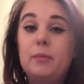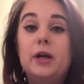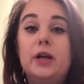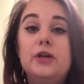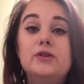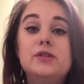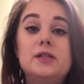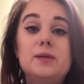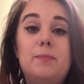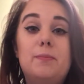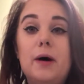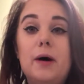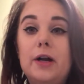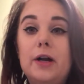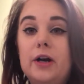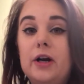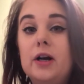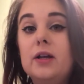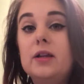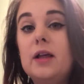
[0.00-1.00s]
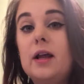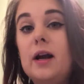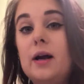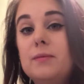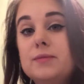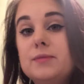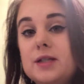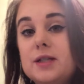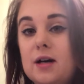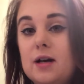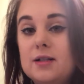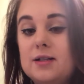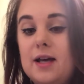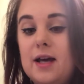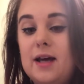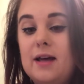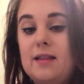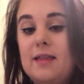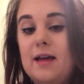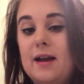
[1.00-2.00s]
I'm going to use the butter that I'm
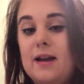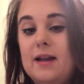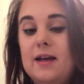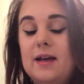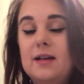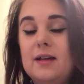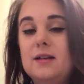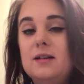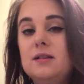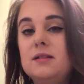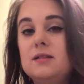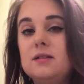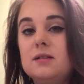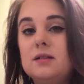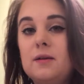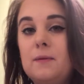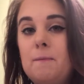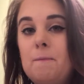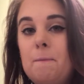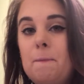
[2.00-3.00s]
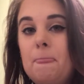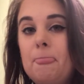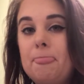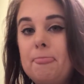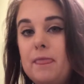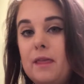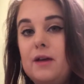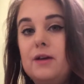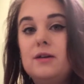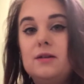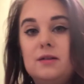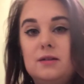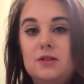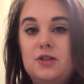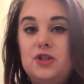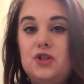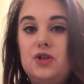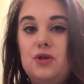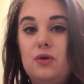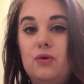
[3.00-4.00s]
sauteing that in
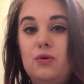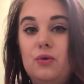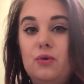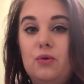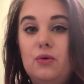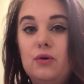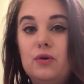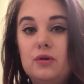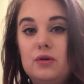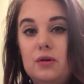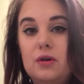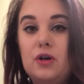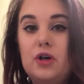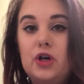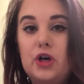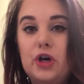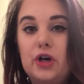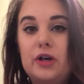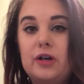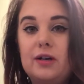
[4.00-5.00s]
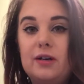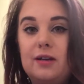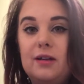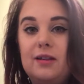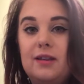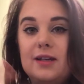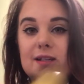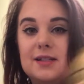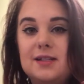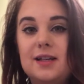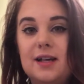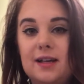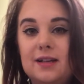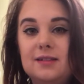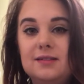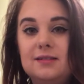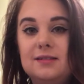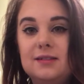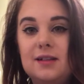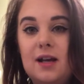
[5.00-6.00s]
to cook this
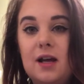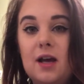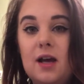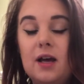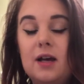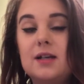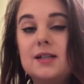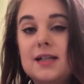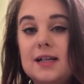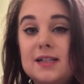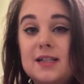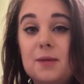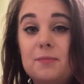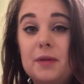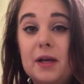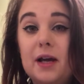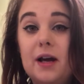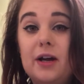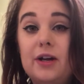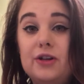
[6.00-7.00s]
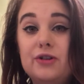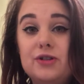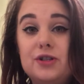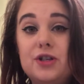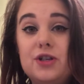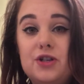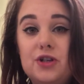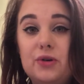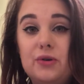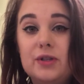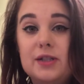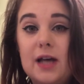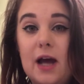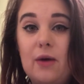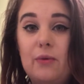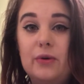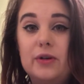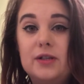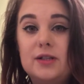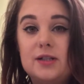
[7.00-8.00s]
in. Because that's something I used to do, is
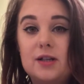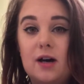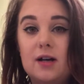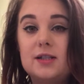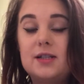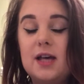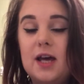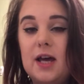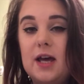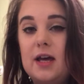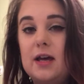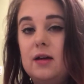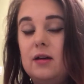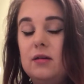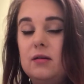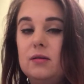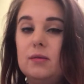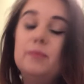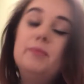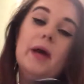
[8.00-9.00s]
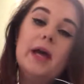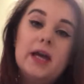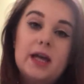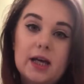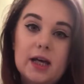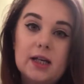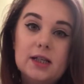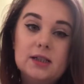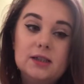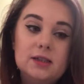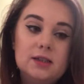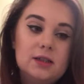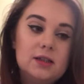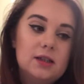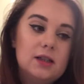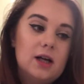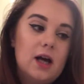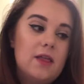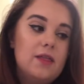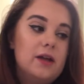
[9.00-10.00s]
I would saute bacon
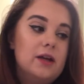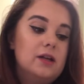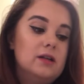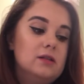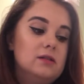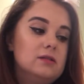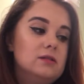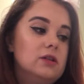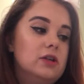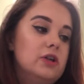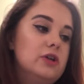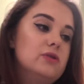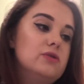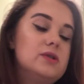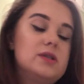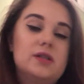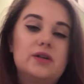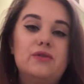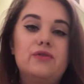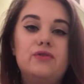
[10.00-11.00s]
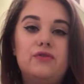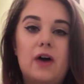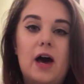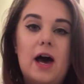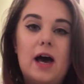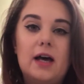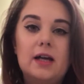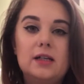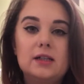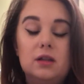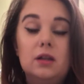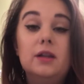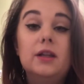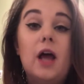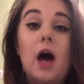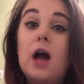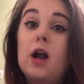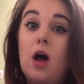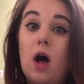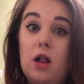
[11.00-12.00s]
and then use the fat.
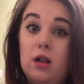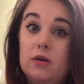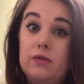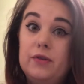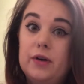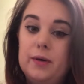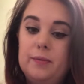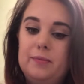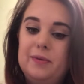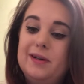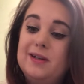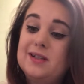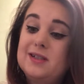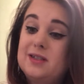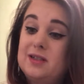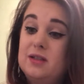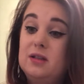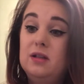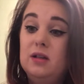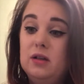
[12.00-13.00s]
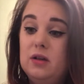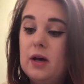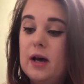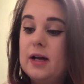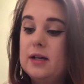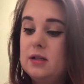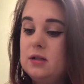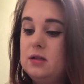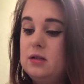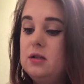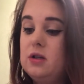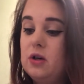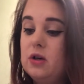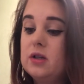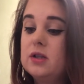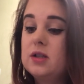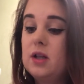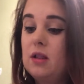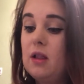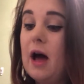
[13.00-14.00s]
Not all of it, because yeah,
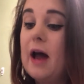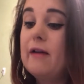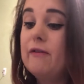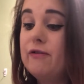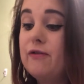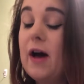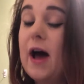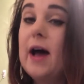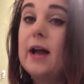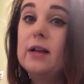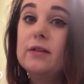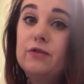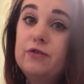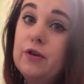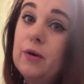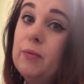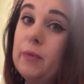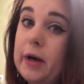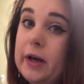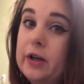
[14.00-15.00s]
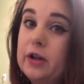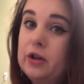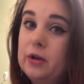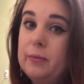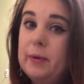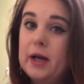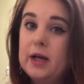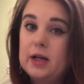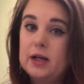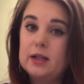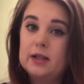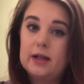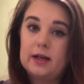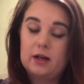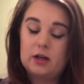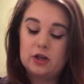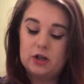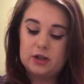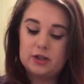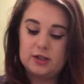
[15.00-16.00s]
there's a lot of fat from regular bacon
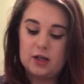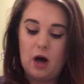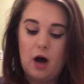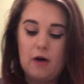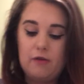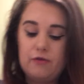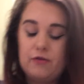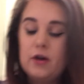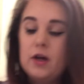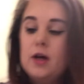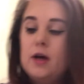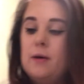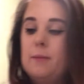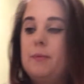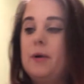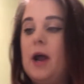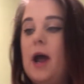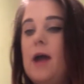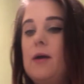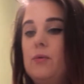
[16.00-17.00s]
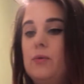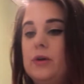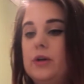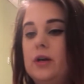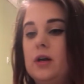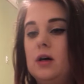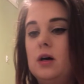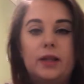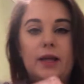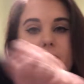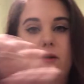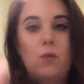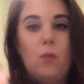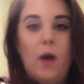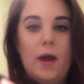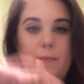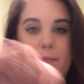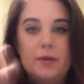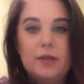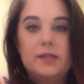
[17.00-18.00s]
that cooks off. But I would like
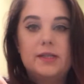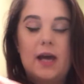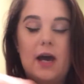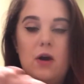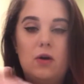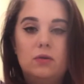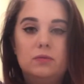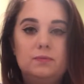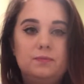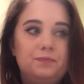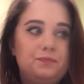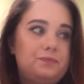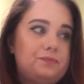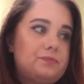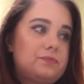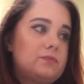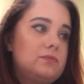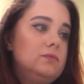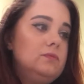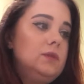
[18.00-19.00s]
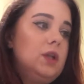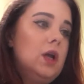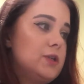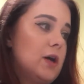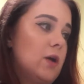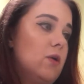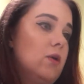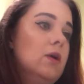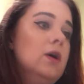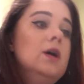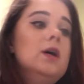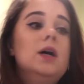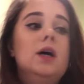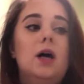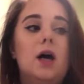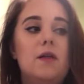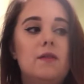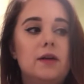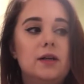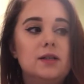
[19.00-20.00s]
wipe it down with a towel
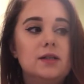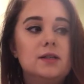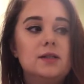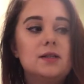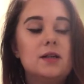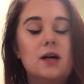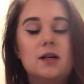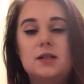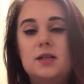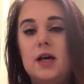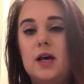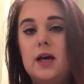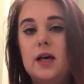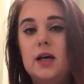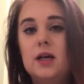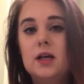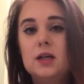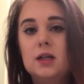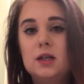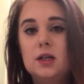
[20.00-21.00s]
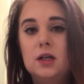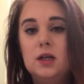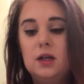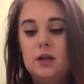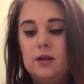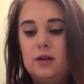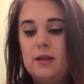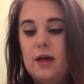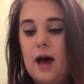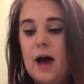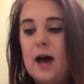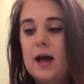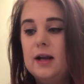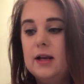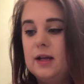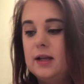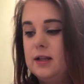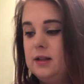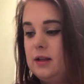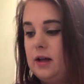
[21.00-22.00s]
and then saute
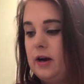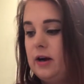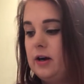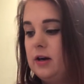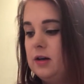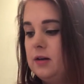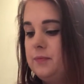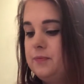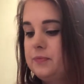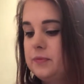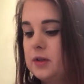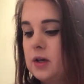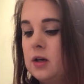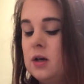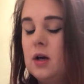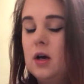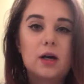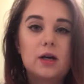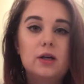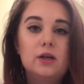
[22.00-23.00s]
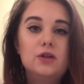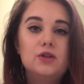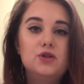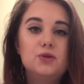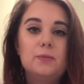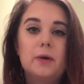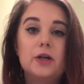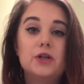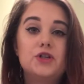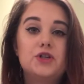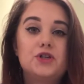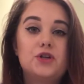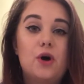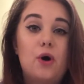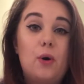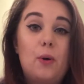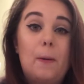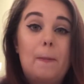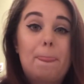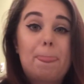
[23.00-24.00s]
that in there. Talking too much.
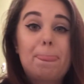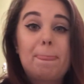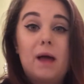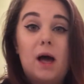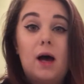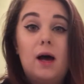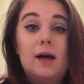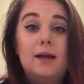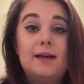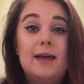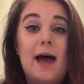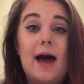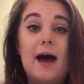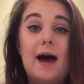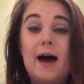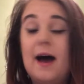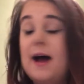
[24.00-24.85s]
So yeah,